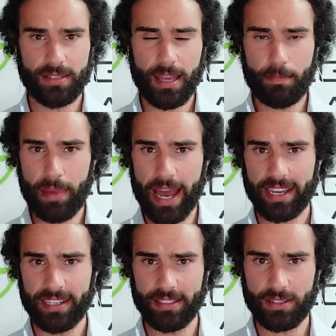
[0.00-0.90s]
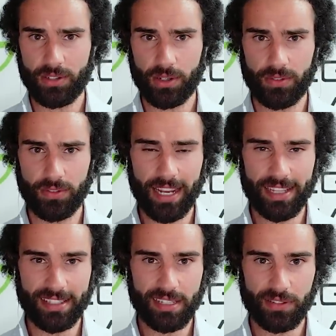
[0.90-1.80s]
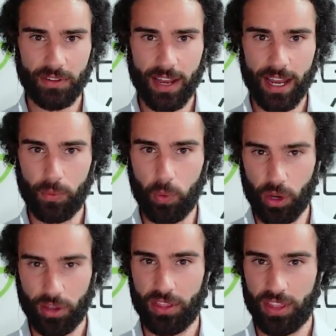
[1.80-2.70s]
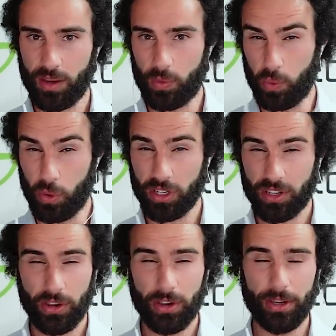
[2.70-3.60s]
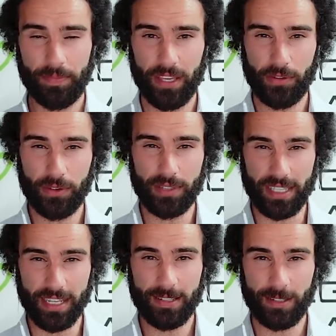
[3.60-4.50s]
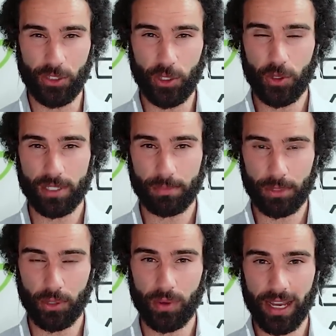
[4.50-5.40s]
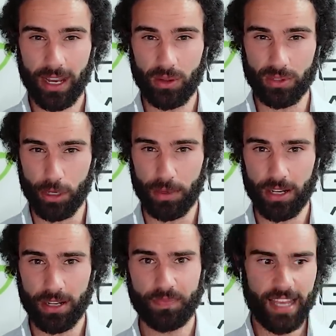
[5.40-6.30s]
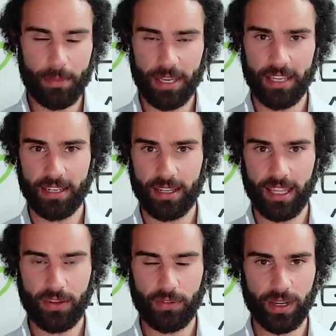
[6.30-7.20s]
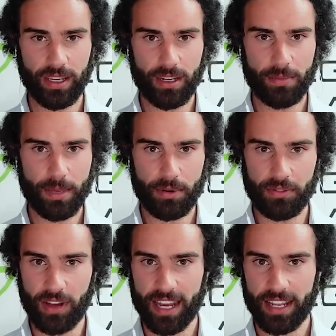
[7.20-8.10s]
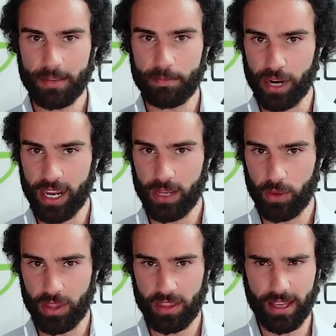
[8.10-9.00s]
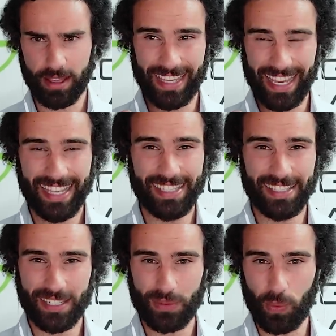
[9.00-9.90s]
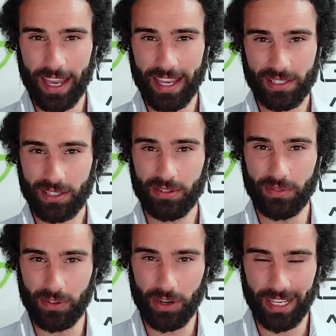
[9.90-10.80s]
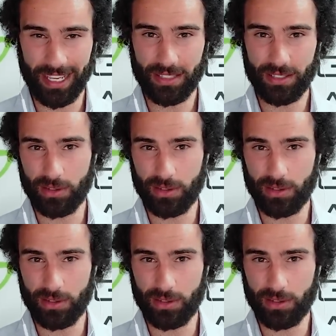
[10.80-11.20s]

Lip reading: step back and sort of identify what you think would occur if you did use pure L-DOPA, I mean, if we're gonna be providing the brain with the easiest way to convert it into